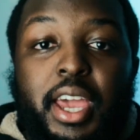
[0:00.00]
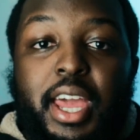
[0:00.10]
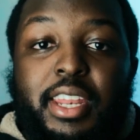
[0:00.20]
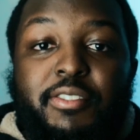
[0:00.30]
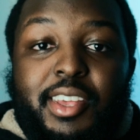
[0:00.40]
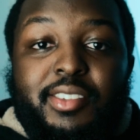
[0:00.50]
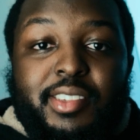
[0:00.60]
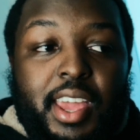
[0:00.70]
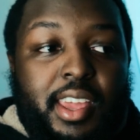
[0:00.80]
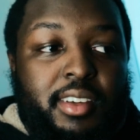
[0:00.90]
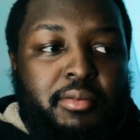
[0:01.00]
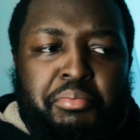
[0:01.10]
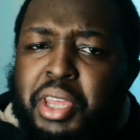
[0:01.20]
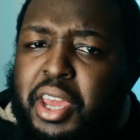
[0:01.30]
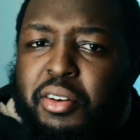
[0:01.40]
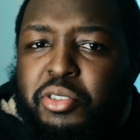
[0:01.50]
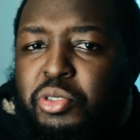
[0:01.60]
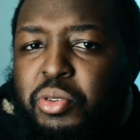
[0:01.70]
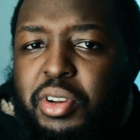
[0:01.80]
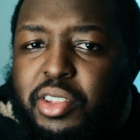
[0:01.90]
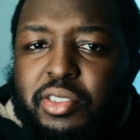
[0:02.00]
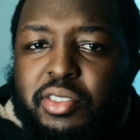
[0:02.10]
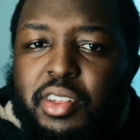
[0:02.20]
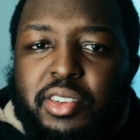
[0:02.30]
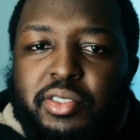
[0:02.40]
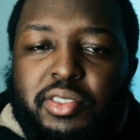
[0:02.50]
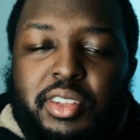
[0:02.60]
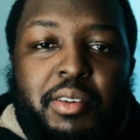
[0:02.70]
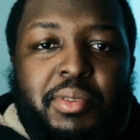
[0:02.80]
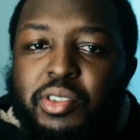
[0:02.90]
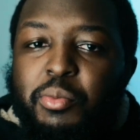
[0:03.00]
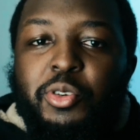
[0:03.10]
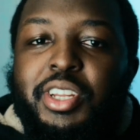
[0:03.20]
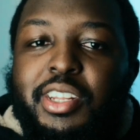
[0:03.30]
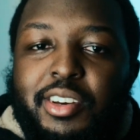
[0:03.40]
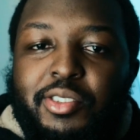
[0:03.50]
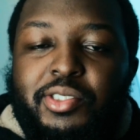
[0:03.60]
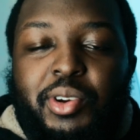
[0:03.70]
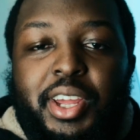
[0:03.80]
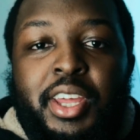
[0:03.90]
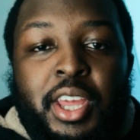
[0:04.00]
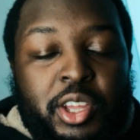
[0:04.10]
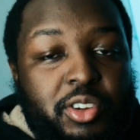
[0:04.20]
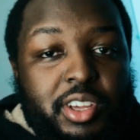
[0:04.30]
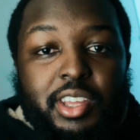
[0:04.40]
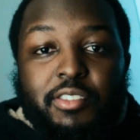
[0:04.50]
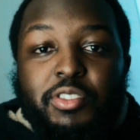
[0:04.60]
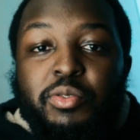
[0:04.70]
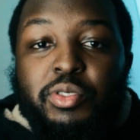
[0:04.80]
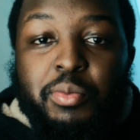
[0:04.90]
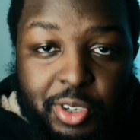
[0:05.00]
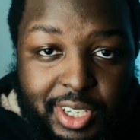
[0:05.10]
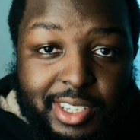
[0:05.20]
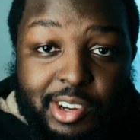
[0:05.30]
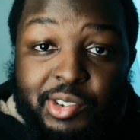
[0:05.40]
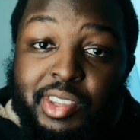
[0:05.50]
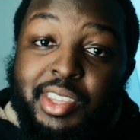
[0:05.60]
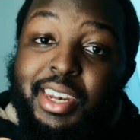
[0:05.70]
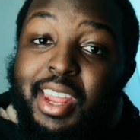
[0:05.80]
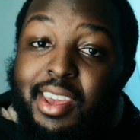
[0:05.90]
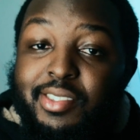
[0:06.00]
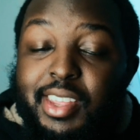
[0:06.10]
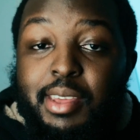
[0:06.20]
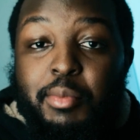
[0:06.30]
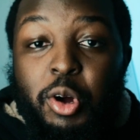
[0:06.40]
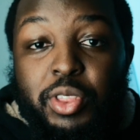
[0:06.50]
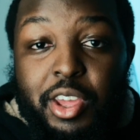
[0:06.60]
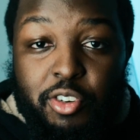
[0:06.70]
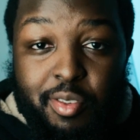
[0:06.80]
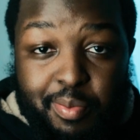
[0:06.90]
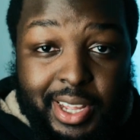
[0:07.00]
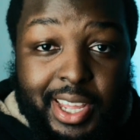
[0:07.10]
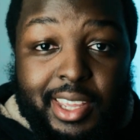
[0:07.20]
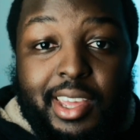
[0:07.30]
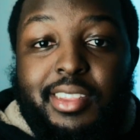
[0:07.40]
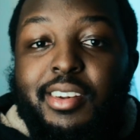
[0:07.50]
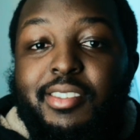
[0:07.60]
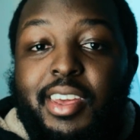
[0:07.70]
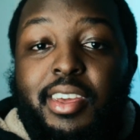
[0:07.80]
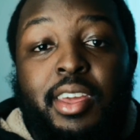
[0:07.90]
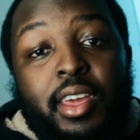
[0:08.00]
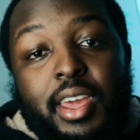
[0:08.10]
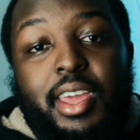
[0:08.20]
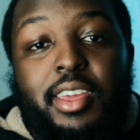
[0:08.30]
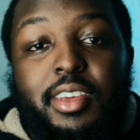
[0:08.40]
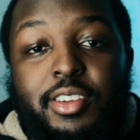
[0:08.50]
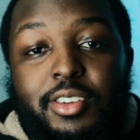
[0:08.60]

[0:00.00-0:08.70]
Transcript: And if they say, yeah, sure, let's give me some more details, right? You can give them some more details in the next email that you're replying, and then say, hey,